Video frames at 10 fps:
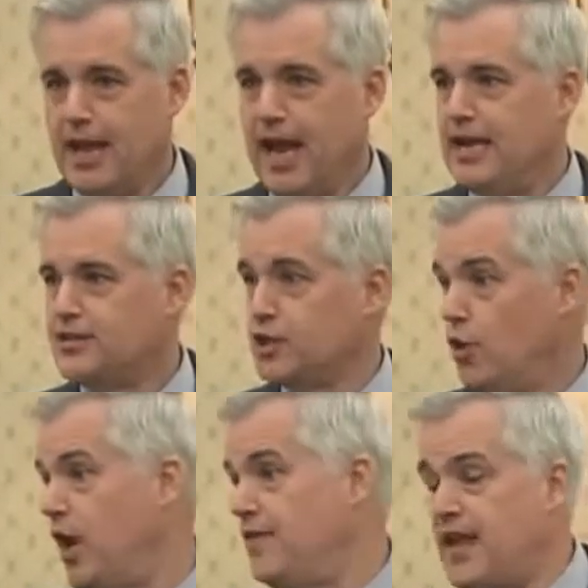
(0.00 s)
And
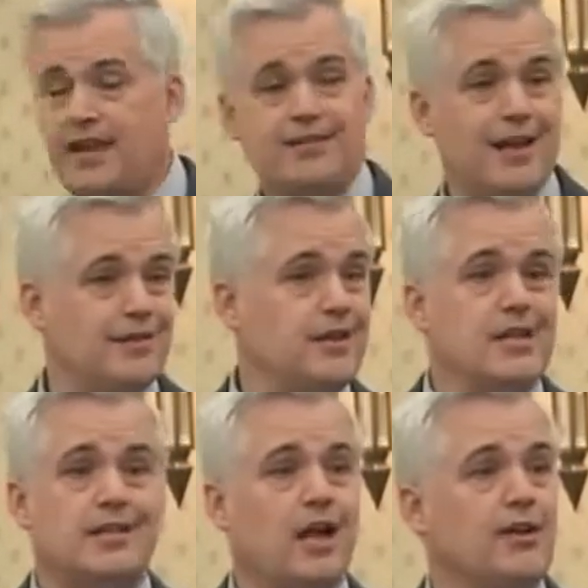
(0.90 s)

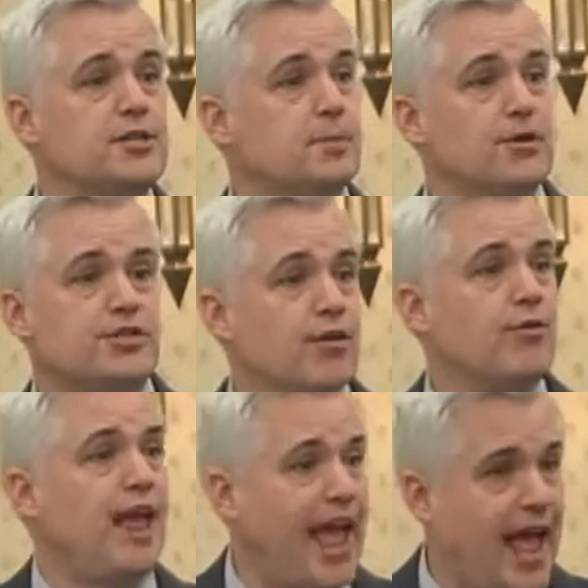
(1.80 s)
the colonies produced their
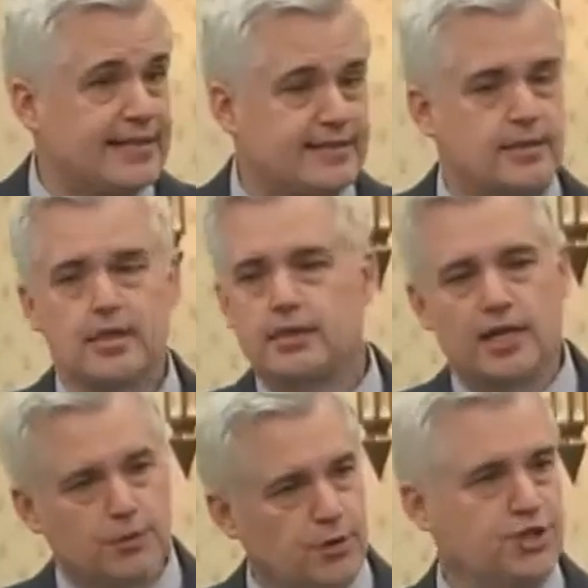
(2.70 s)
own hats.
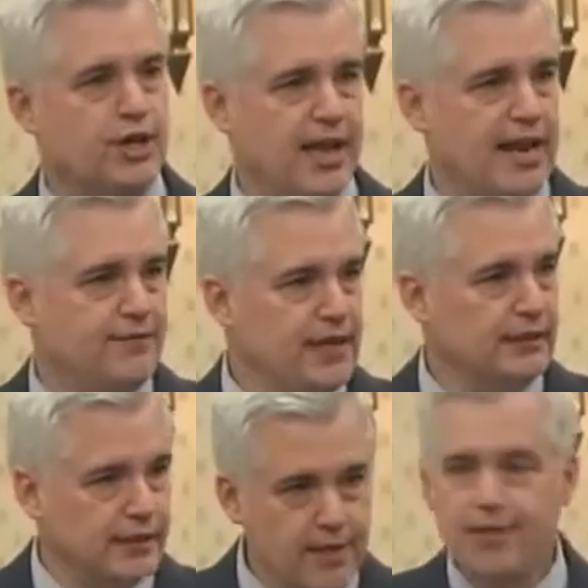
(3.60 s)
Guess what you got out of
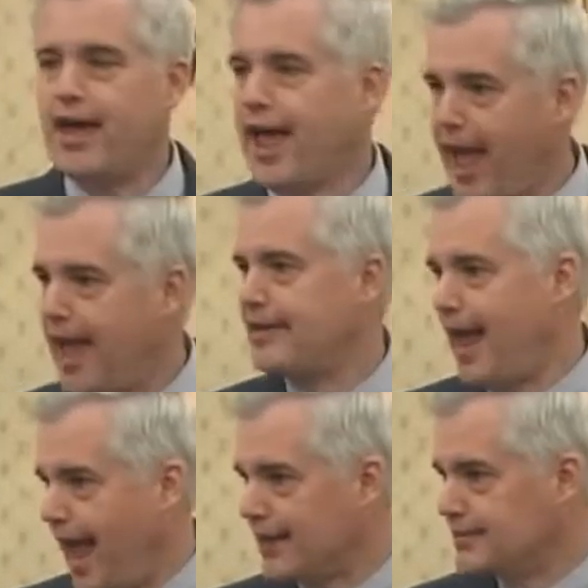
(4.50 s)
England? The Hat
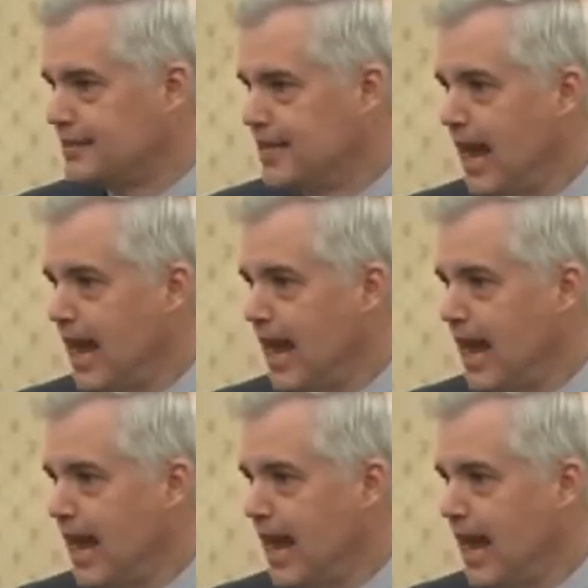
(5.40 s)
Act.